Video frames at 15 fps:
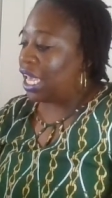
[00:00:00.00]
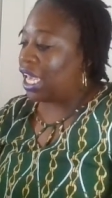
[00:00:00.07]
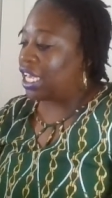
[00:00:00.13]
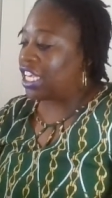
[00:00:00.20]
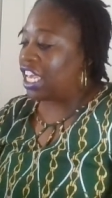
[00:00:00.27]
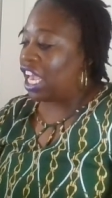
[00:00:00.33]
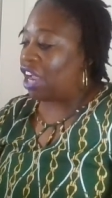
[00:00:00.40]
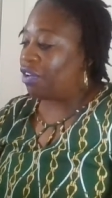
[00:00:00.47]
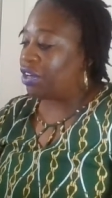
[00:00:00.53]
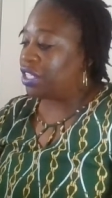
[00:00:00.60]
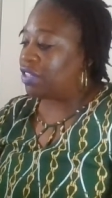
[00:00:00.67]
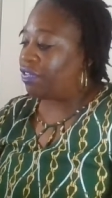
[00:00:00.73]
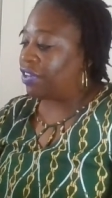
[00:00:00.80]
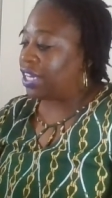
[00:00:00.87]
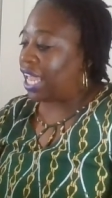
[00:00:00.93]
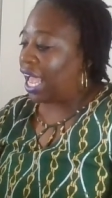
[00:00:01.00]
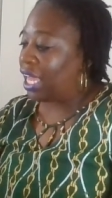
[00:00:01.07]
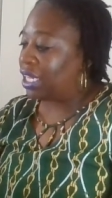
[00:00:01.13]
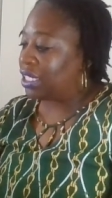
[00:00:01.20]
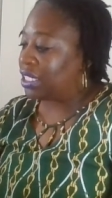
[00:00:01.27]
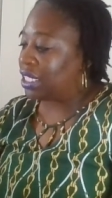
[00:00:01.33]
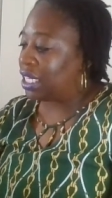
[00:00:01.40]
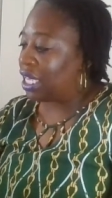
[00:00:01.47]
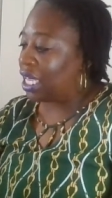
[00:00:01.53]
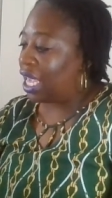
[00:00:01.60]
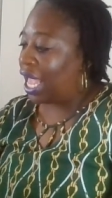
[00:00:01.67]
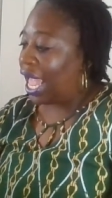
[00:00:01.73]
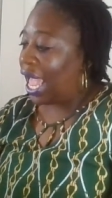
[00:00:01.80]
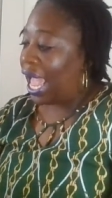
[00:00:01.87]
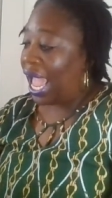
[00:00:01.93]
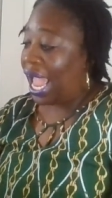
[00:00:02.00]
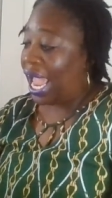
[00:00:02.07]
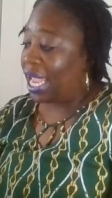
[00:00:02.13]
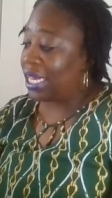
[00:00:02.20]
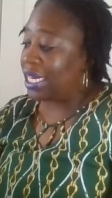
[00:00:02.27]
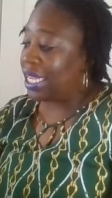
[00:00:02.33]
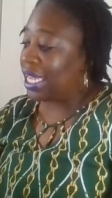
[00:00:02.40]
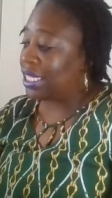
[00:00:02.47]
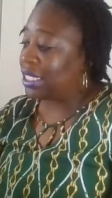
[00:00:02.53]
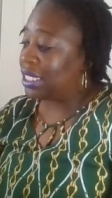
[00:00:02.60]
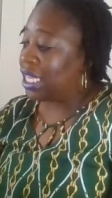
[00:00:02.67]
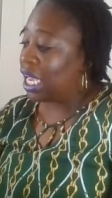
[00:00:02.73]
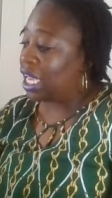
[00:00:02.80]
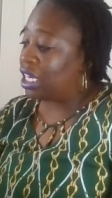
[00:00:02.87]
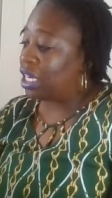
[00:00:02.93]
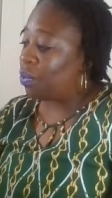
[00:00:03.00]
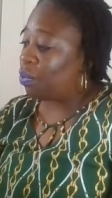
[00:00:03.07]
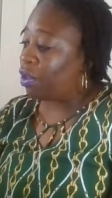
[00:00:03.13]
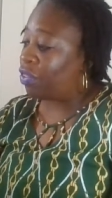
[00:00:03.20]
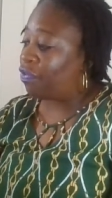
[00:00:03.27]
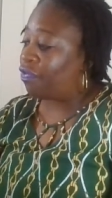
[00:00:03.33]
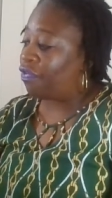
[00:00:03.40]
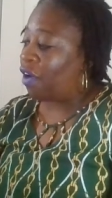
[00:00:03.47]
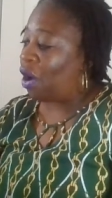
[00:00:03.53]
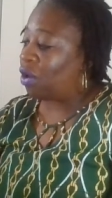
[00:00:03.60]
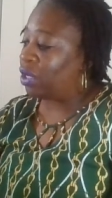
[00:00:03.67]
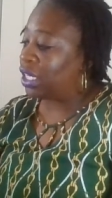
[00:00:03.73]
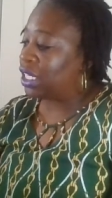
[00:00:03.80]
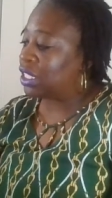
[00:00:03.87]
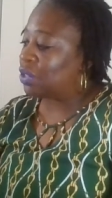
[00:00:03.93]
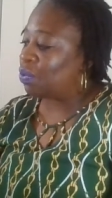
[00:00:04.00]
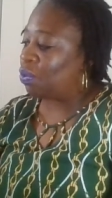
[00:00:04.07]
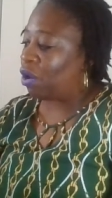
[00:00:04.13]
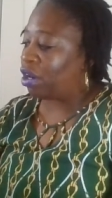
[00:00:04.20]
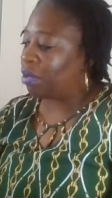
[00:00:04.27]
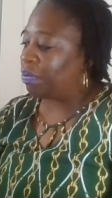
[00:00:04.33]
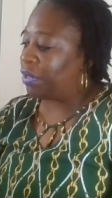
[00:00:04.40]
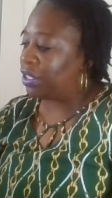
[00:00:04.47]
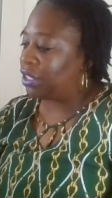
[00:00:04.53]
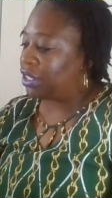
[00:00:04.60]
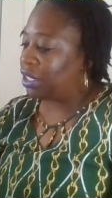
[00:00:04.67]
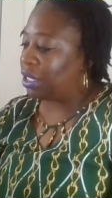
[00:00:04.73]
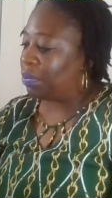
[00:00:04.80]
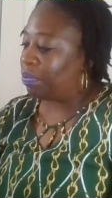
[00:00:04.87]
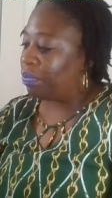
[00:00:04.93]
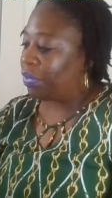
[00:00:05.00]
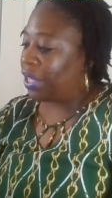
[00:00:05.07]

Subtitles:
It carries finality and is done with faultless workmanship,